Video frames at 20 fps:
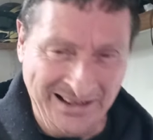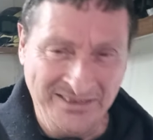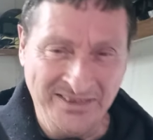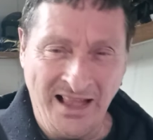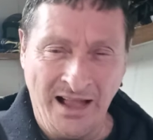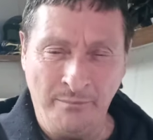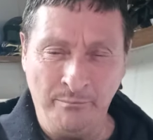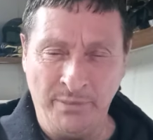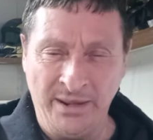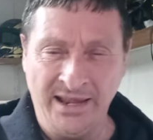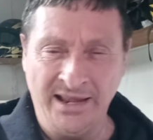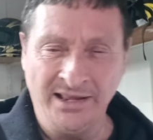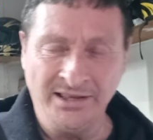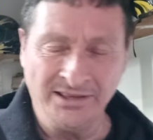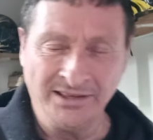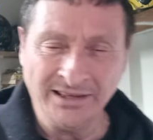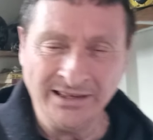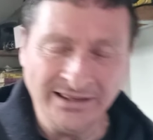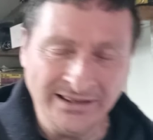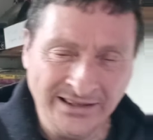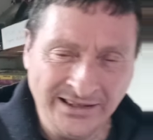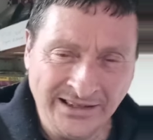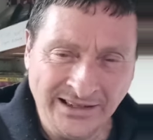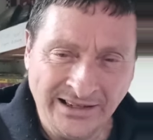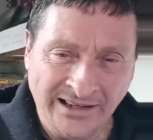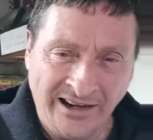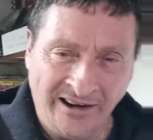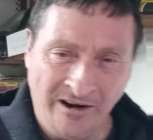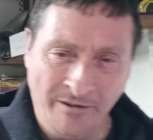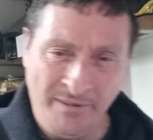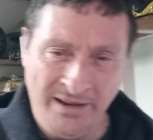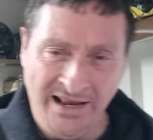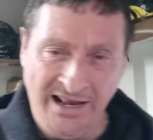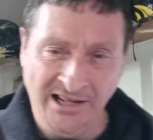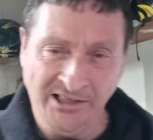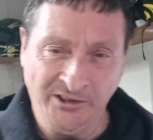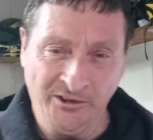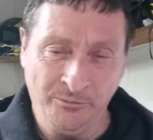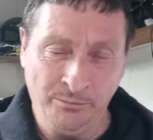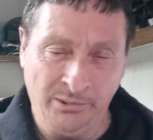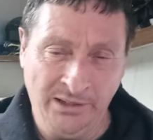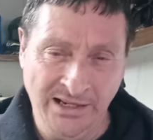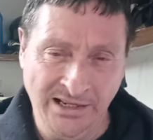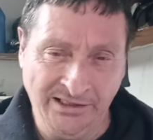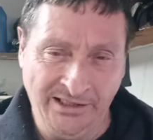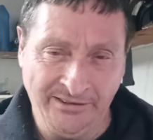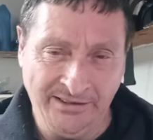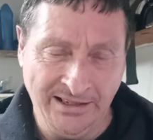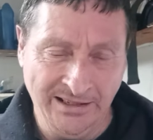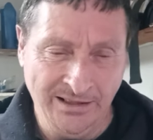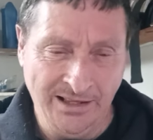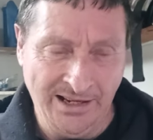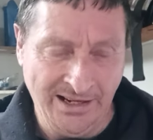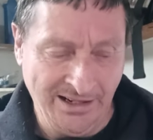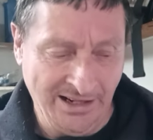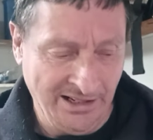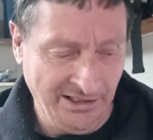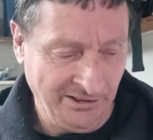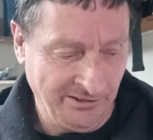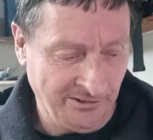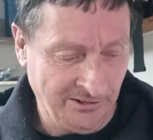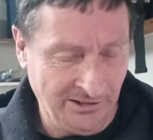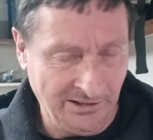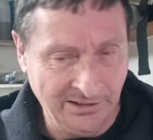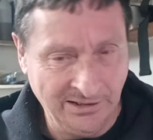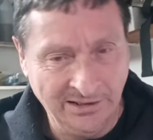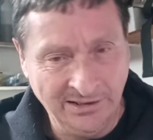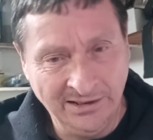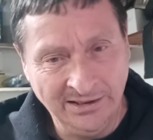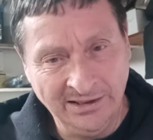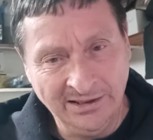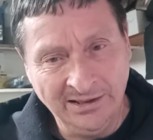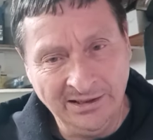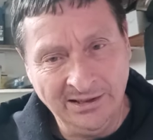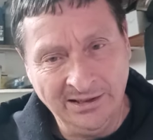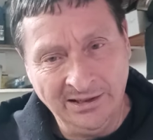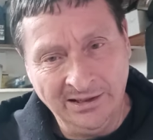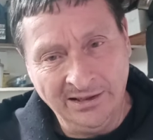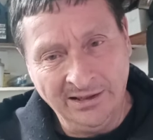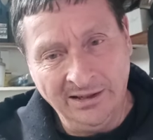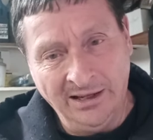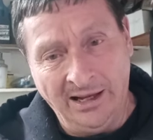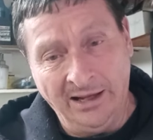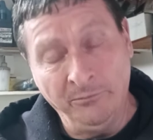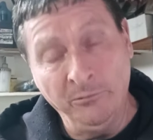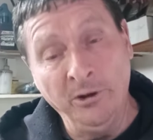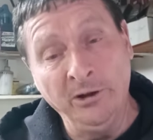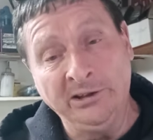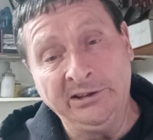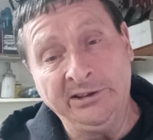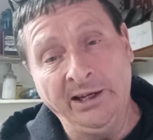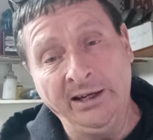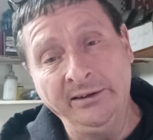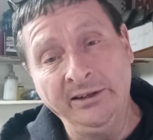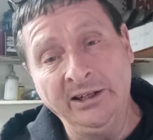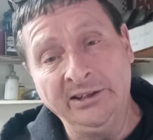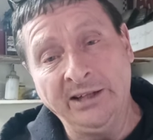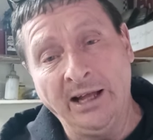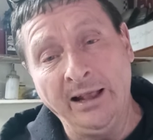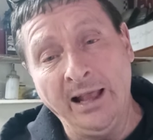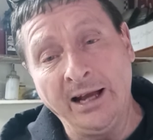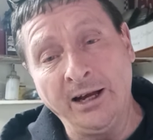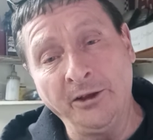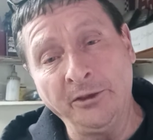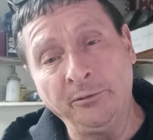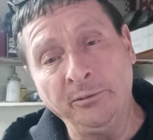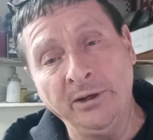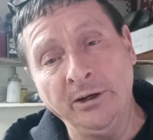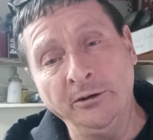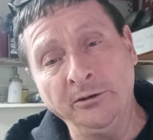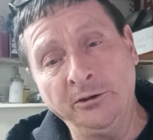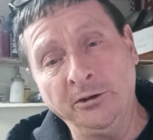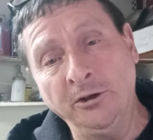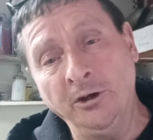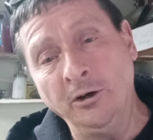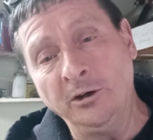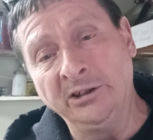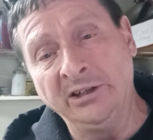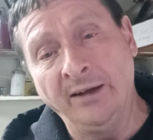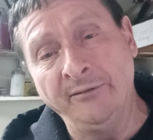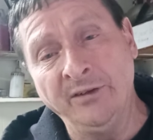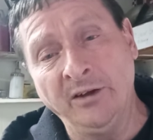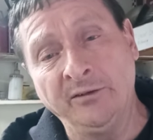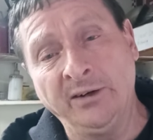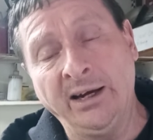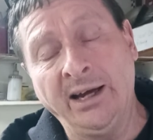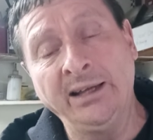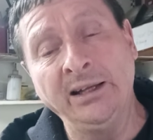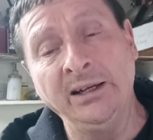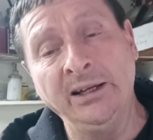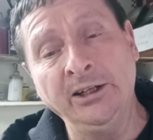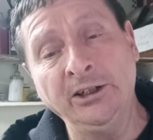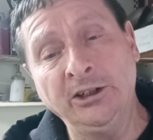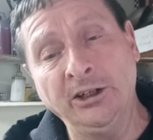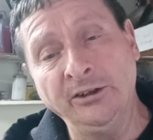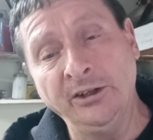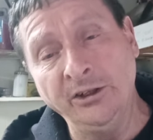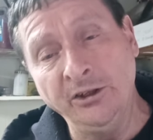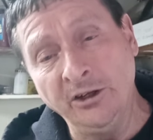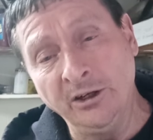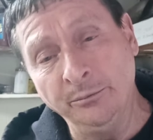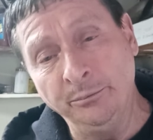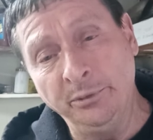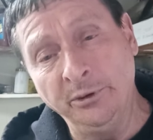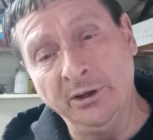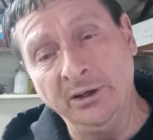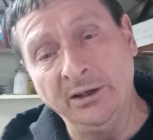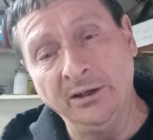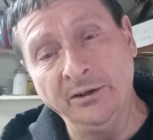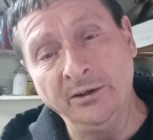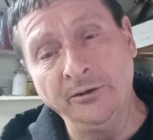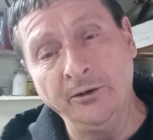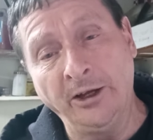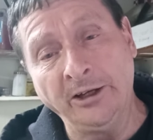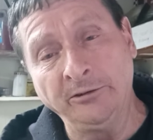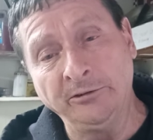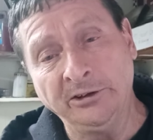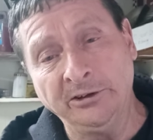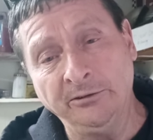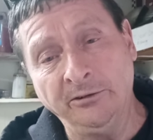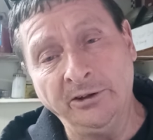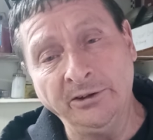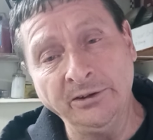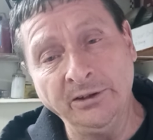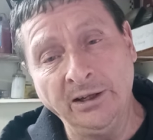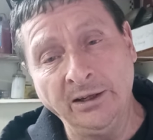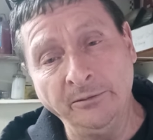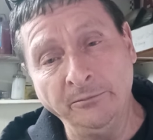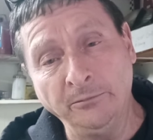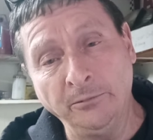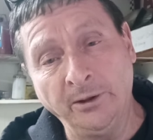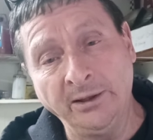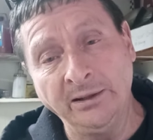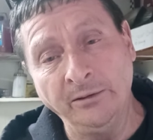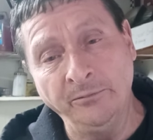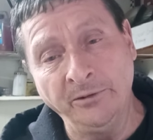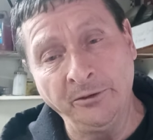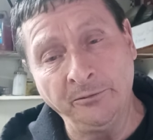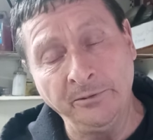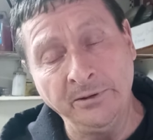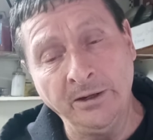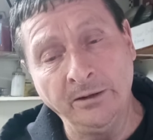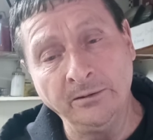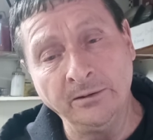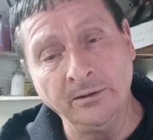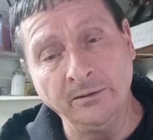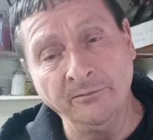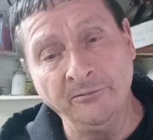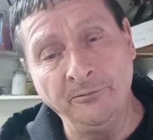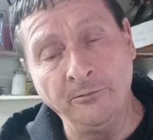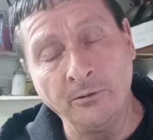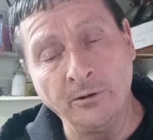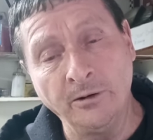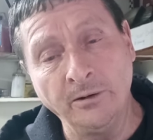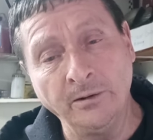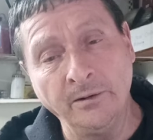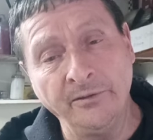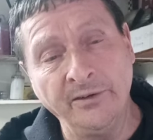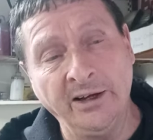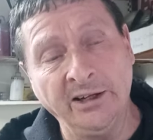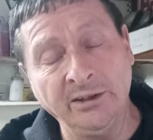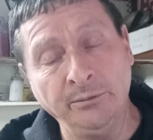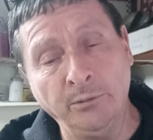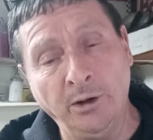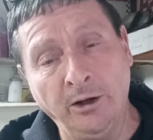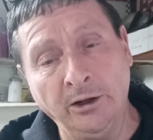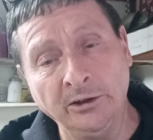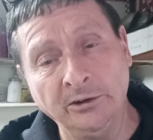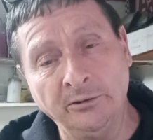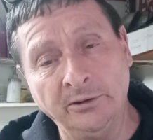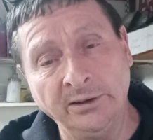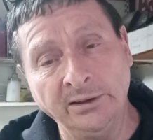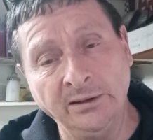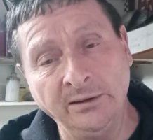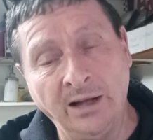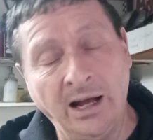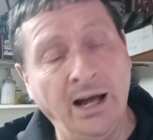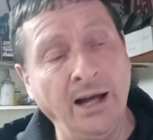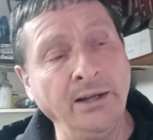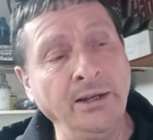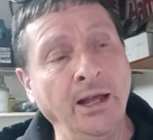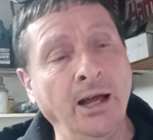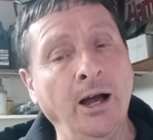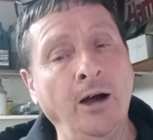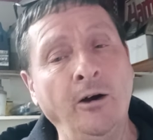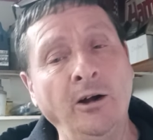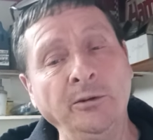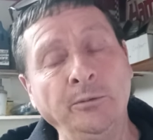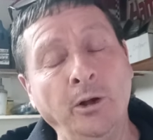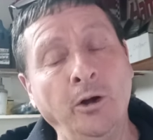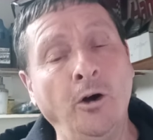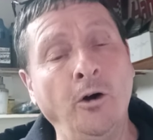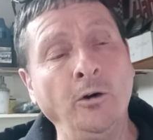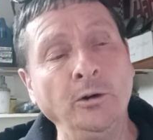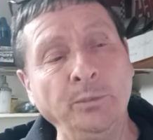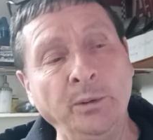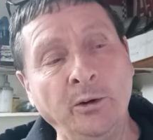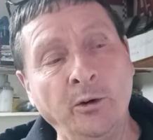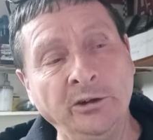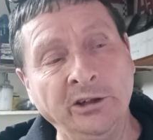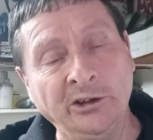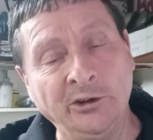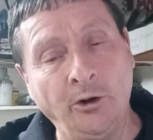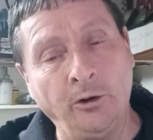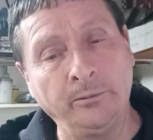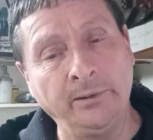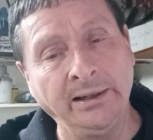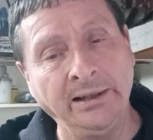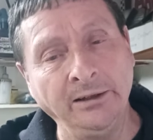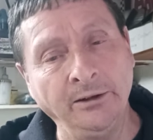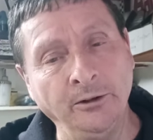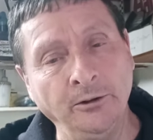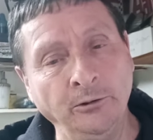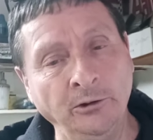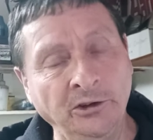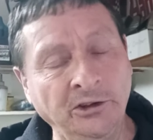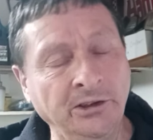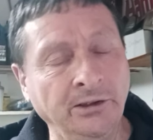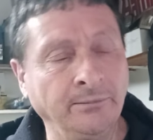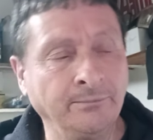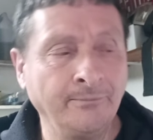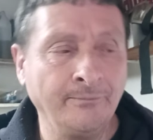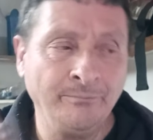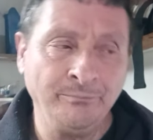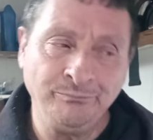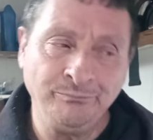Not bad. Everybody has their brands that they like, that's all. I will say this, I like a 302 because I've never had an engine that you can put nitrous on and run it with 300 and 400,000 miles on it. I know, it's because it's already loose.